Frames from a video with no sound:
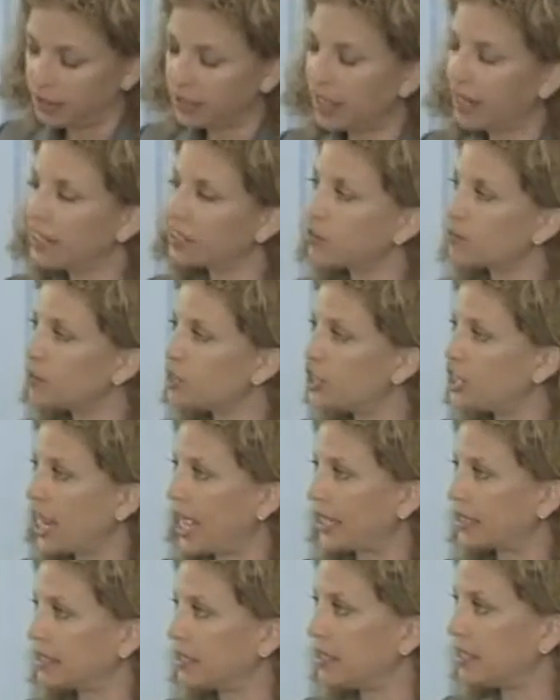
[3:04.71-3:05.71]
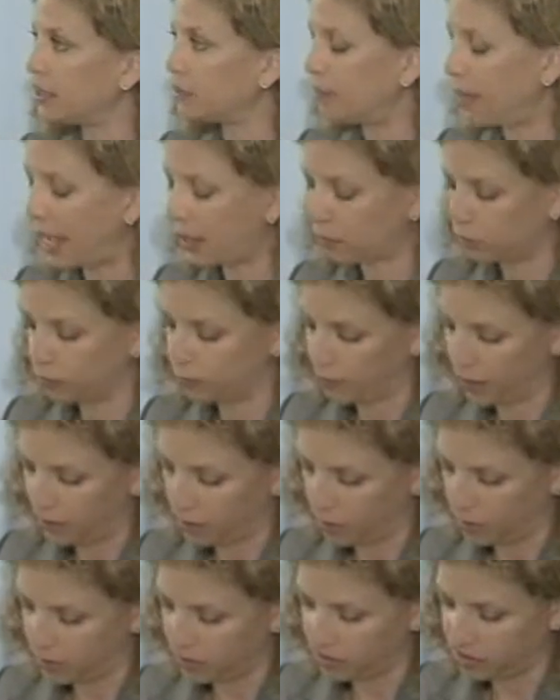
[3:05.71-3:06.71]
Let us reject these backward
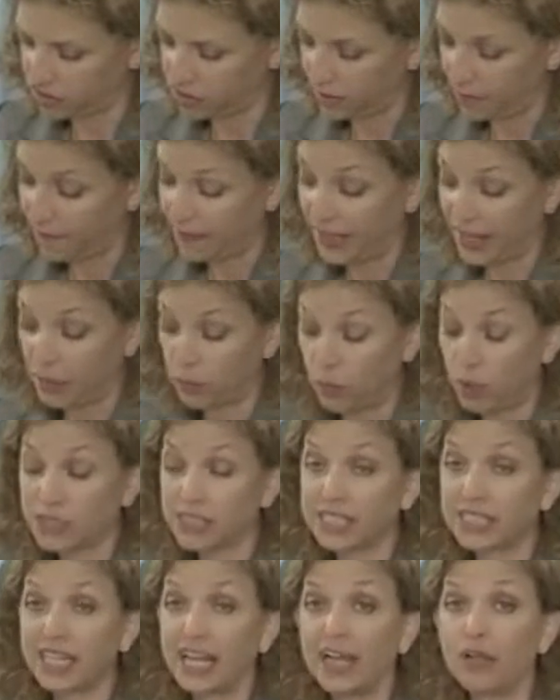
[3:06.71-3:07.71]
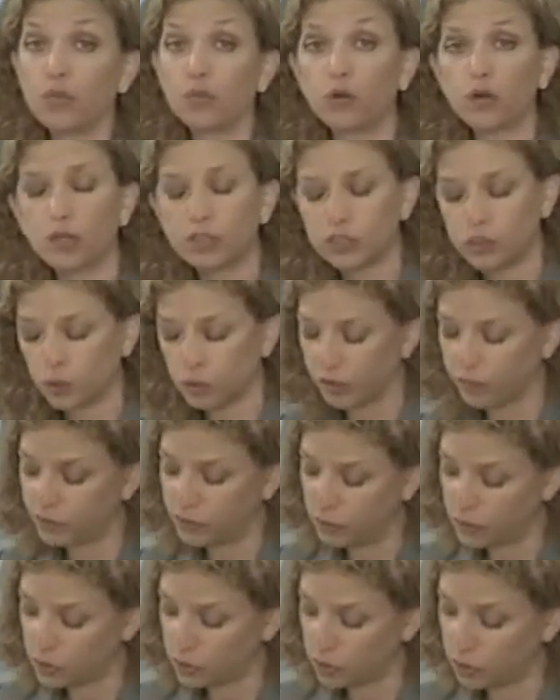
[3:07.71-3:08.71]
priorities and once again work toward a
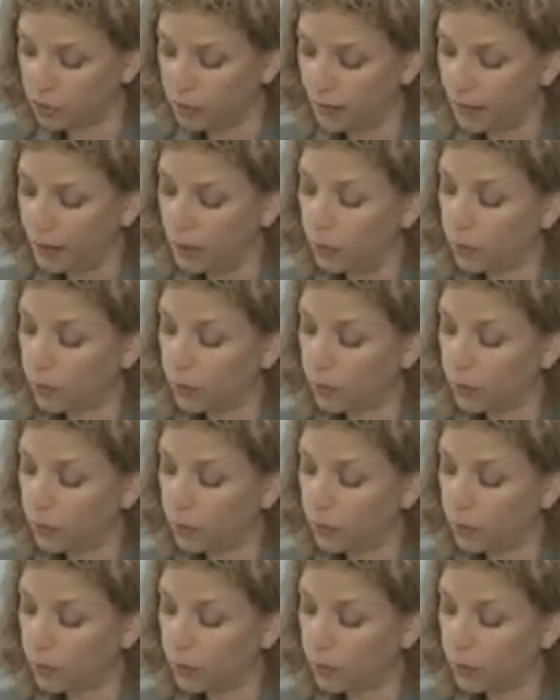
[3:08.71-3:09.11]
future